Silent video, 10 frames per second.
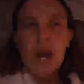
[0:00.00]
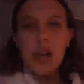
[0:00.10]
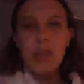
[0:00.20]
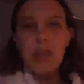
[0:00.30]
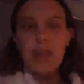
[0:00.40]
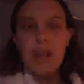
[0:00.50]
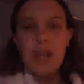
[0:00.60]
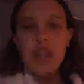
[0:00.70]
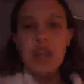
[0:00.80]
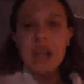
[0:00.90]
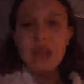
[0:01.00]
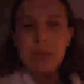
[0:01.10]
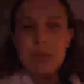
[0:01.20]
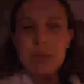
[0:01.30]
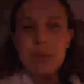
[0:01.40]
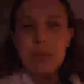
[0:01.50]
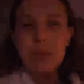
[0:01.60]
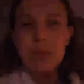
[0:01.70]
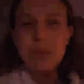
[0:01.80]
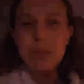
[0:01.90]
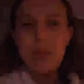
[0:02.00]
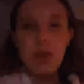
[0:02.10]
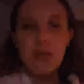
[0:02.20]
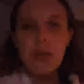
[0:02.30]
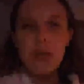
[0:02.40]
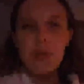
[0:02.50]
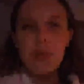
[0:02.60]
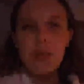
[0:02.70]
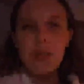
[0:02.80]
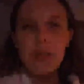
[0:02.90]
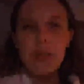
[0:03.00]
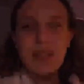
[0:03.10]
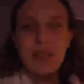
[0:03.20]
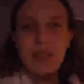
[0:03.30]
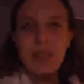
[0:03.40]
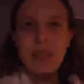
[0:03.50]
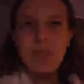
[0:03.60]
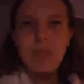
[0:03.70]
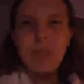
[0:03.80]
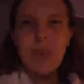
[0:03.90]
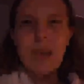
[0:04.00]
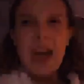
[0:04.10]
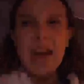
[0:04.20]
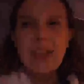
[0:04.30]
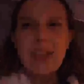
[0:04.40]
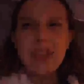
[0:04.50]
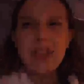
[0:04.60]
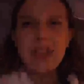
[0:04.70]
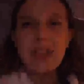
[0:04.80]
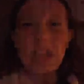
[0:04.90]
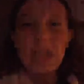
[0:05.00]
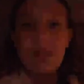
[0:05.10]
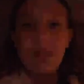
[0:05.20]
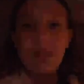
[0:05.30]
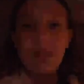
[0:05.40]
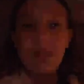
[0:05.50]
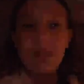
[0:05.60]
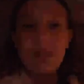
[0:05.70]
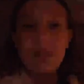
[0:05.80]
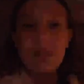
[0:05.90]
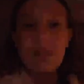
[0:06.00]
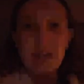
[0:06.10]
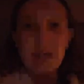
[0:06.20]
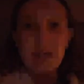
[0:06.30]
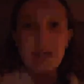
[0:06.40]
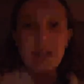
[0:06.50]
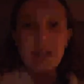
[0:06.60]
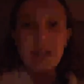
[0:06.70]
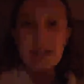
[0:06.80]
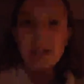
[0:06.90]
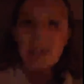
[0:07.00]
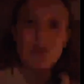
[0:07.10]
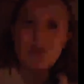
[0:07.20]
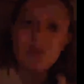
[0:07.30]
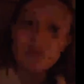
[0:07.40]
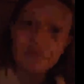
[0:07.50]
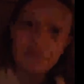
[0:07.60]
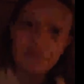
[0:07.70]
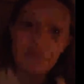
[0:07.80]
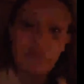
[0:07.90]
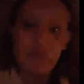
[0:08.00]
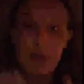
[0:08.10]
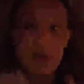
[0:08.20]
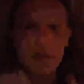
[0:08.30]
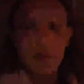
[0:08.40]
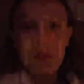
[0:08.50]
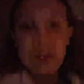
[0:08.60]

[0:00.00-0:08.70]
I got my share from public school. I got very bullied in school. I had to actually leave school because I was bullied and then I had to go to another school for it.